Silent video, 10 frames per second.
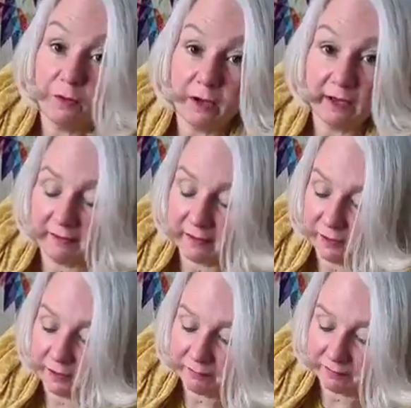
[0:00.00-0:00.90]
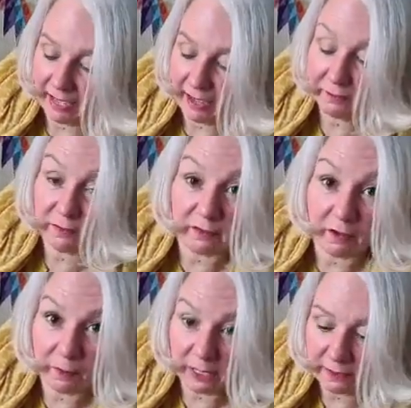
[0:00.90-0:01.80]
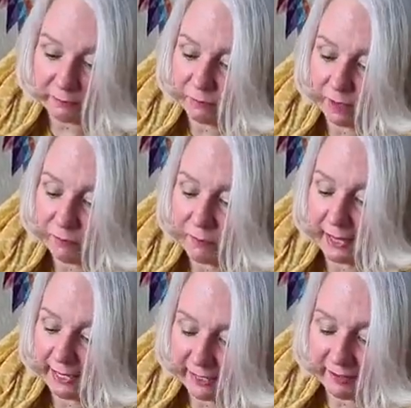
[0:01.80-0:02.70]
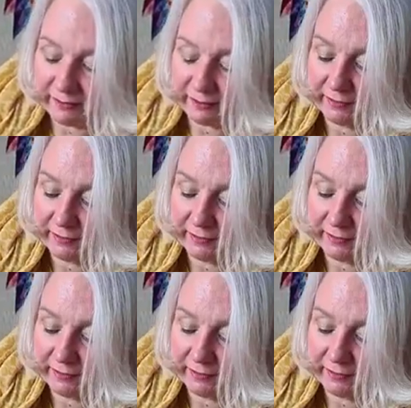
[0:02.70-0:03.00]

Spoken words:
Oh, hi Sarah. How's the sewing? What have you made?